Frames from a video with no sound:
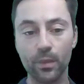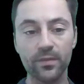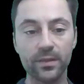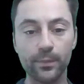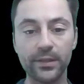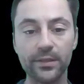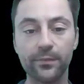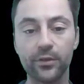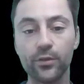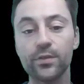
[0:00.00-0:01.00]
stability
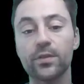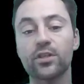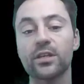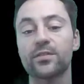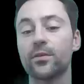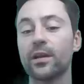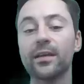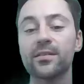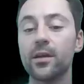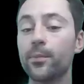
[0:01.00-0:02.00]
features, such as the
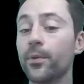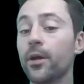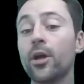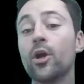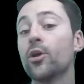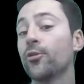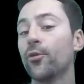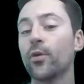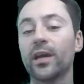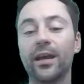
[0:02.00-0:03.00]
glide slope,
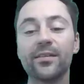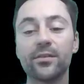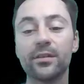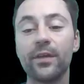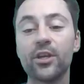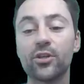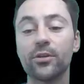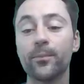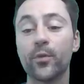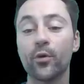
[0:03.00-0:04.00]
the localizer
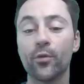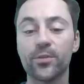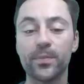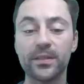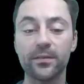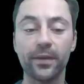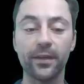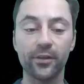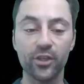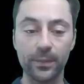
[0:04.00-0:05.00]
deviation, or the specific
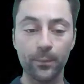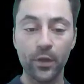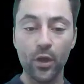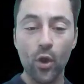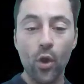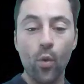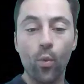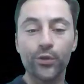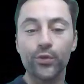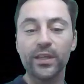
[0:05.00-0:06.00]
energy.
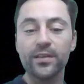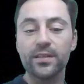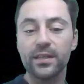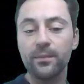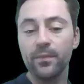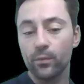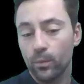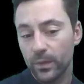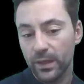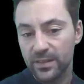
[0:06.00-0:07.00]
What you can see
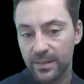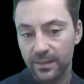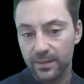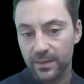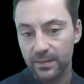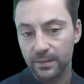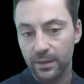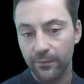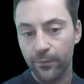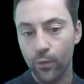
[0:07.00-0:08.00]
is that
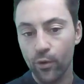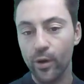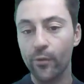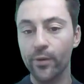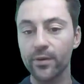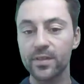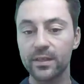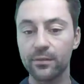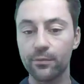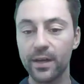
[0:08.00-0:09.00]
for go-arounds
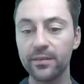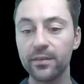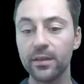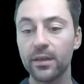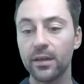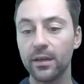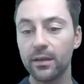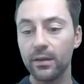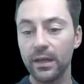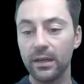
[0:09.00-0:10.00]
in red,
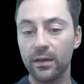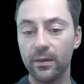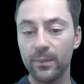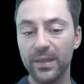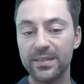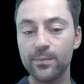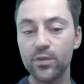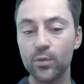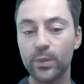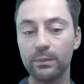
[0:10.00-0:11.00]
it
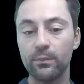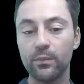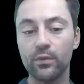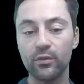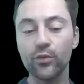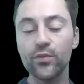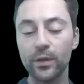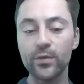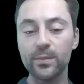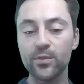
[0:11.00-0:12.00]
seems to be, those
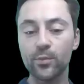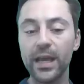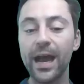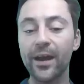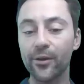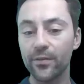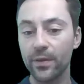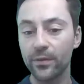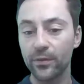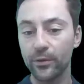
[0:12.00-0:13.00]
values seems to be higher
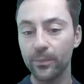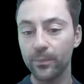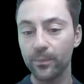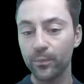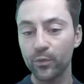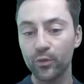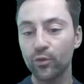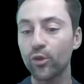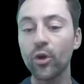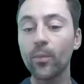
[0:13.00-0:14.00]
than
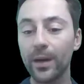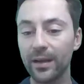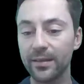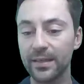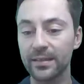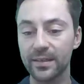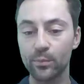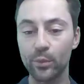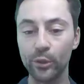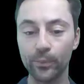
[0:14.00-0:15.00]
the normal landings
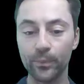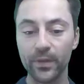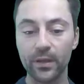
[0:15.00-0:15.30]
in blue.